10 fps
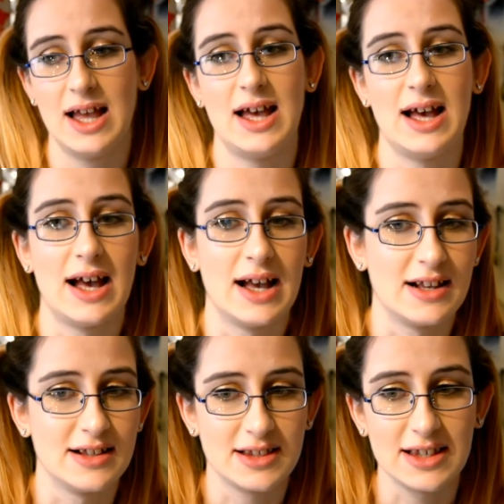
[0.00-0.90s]

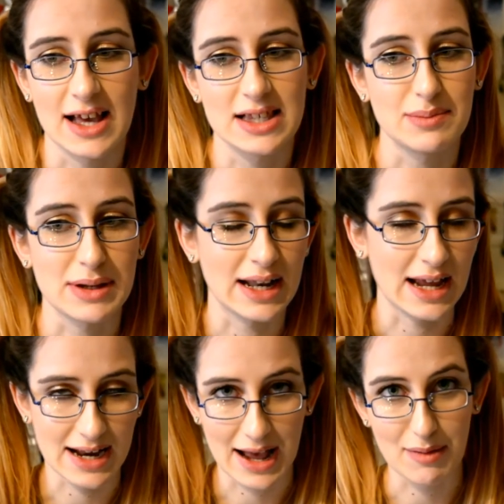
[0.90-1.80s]
and yeah it's a bit late
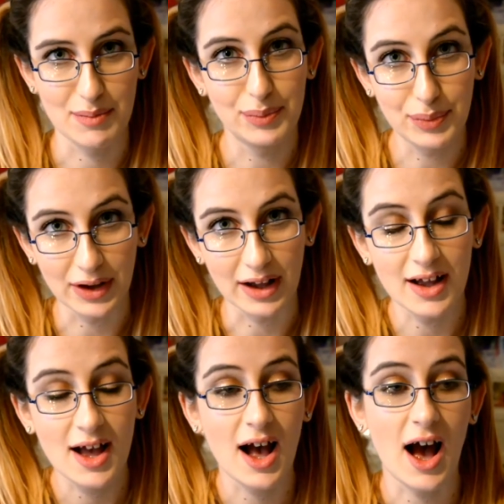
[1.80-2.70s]
now but
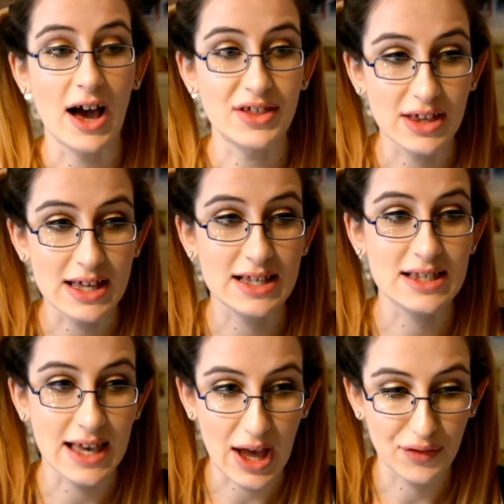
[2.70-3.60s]
I think
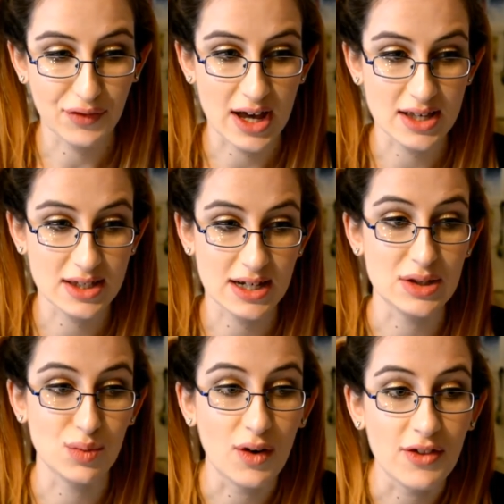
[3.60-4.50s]
Scarefest is
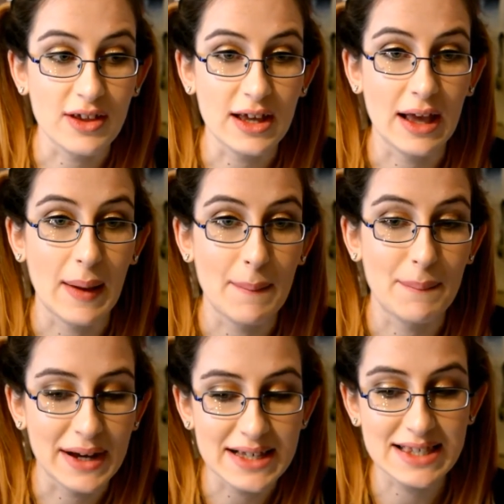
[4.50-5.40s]
one of the
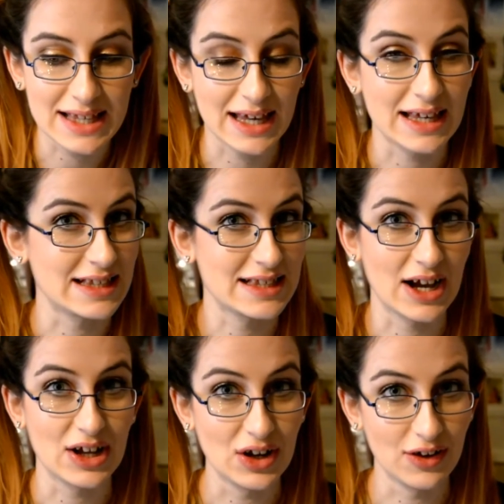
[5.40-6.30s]
best things
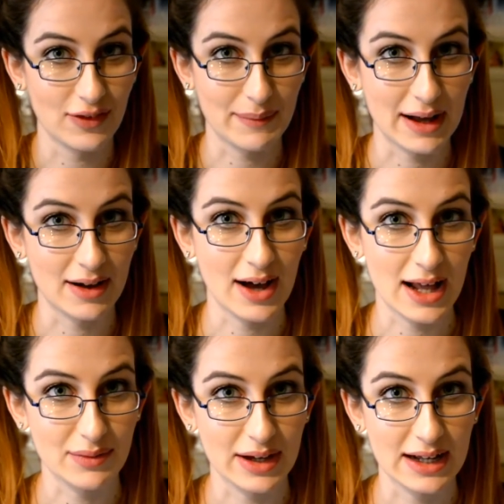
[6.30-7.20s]
I love about
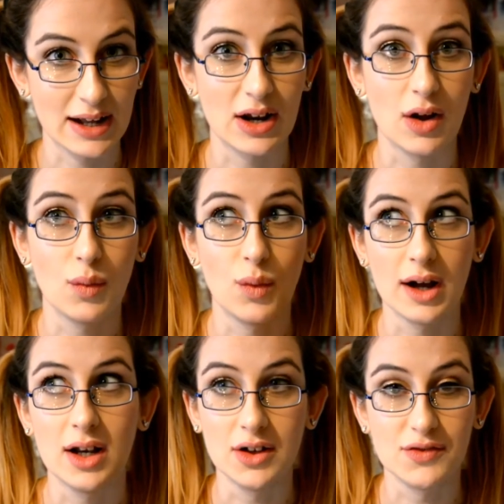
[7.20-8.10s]
Halloween and what I
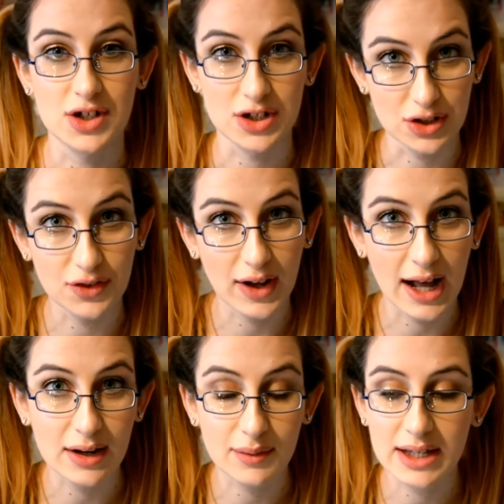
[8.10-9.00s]
love to do for
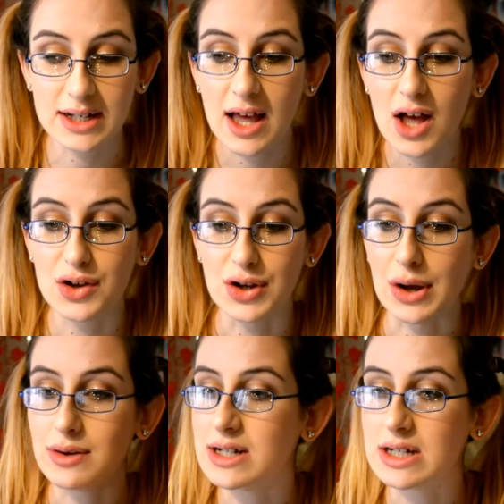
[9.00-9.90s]
Halloween. Not
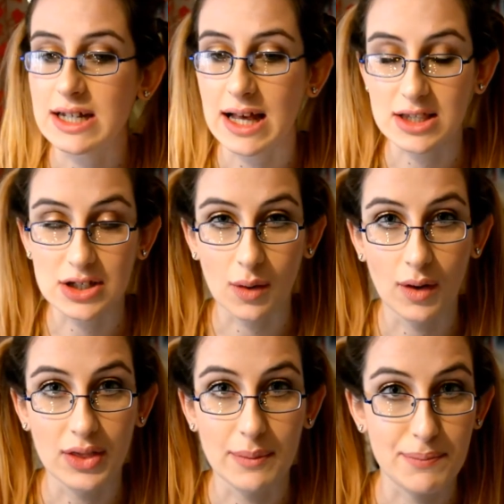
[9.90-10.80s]
only do you get to go
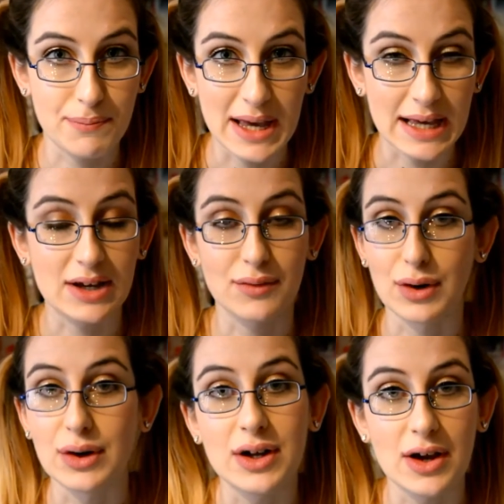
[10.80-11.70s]
on the big
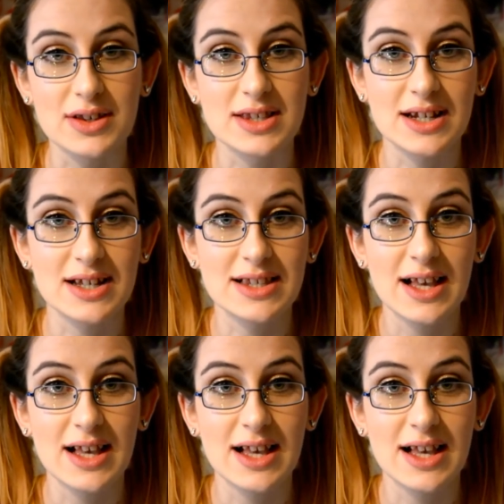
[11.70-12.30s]
roller coasters